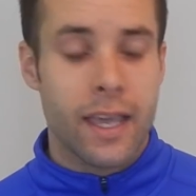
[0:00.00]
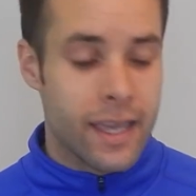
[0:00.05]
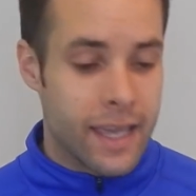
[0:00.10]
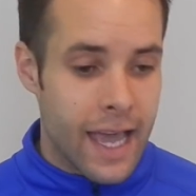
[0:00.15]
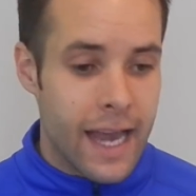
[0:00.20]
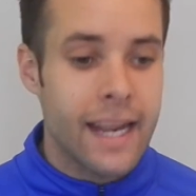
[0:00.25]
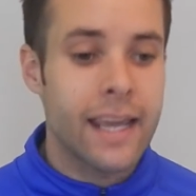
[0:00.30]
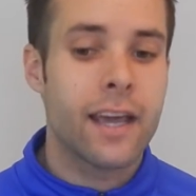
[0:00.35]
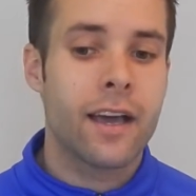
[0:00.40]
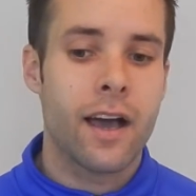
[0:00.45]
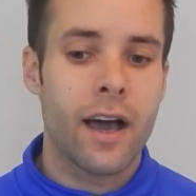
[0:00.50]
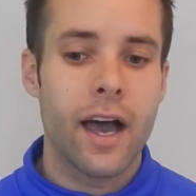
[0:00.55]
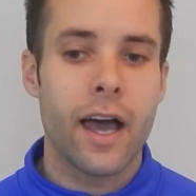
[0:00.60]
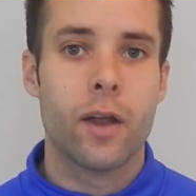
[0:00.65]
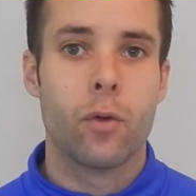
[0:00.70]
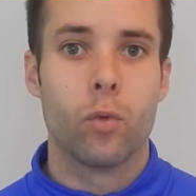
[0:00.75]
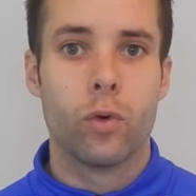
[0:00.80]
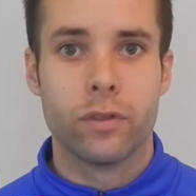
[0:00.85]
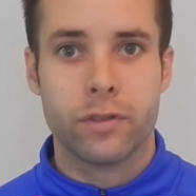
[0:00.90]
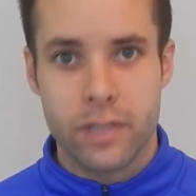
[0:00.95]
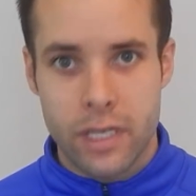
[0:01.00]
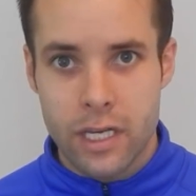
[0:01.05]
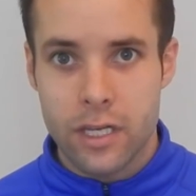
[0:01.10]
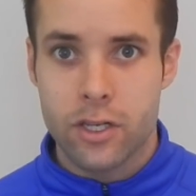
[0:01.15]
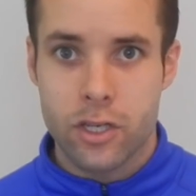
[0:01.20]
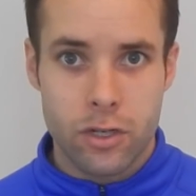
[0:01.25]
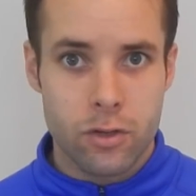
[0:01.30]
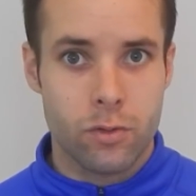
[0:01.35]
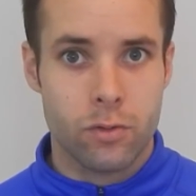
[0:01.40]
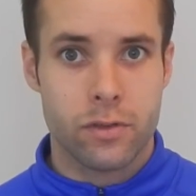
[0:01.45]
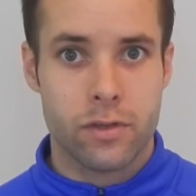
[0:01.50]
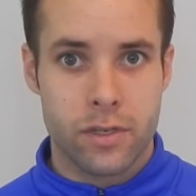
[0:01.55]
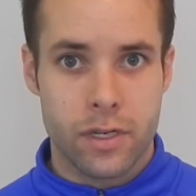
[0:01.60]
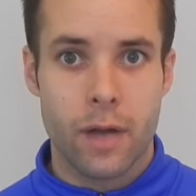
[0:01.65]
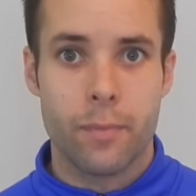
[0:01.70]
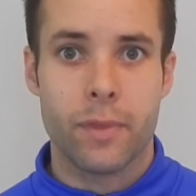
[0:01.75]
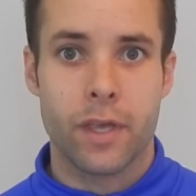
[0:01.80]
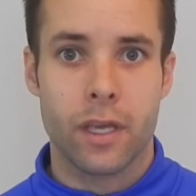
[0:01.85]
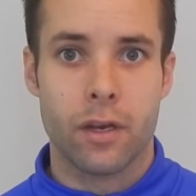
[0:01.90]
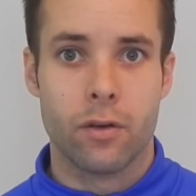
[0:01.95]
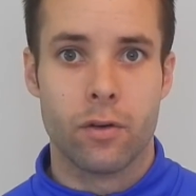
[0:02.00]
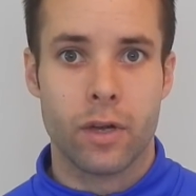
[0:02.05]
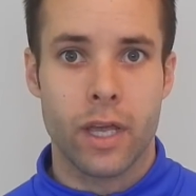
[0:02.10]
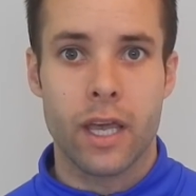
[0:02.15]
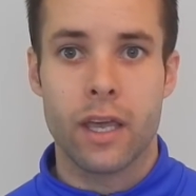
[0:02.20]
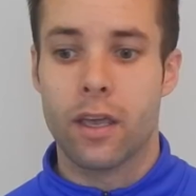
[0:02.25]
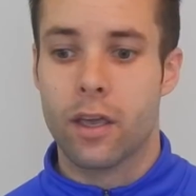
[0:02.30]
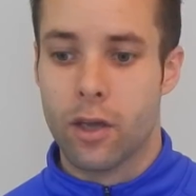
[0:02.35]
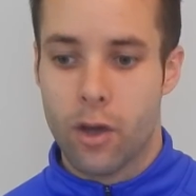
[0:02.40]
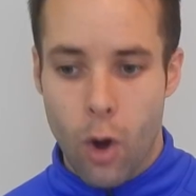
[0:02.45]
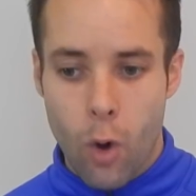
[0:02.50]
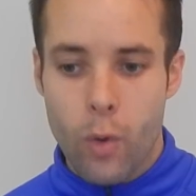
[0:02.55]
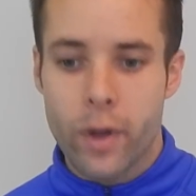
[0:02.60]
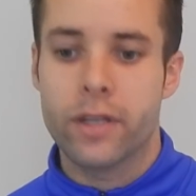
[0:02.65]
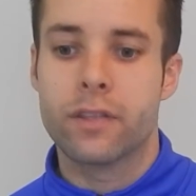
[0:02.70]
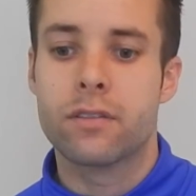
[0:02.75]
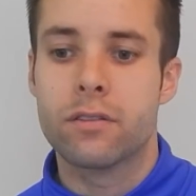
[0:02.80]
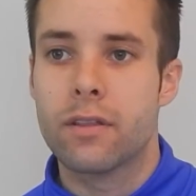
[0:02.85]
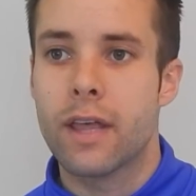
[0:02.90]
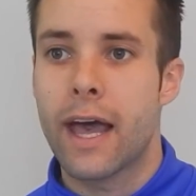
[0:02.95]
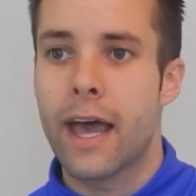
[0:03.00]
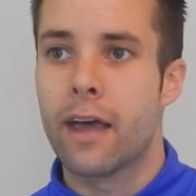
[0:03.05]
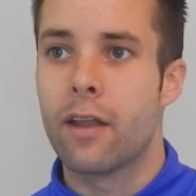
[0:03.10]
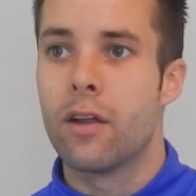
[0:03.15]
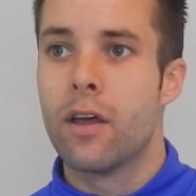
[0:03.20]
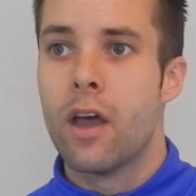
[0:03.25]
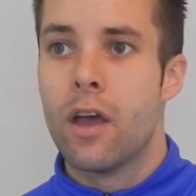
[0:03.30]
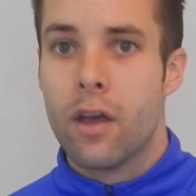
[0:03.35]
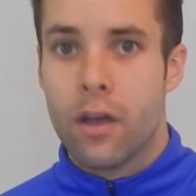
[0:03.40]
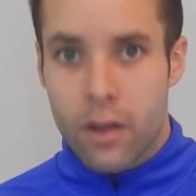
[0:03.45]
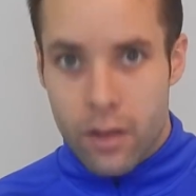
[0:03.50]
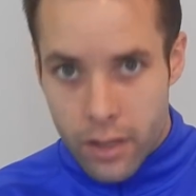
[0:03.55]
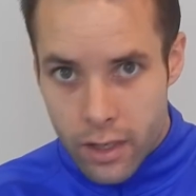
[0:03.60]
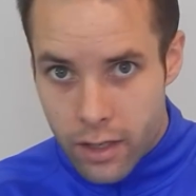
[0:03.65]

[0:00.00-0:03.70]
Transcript: Getting cut will teach you something, okay? Go into that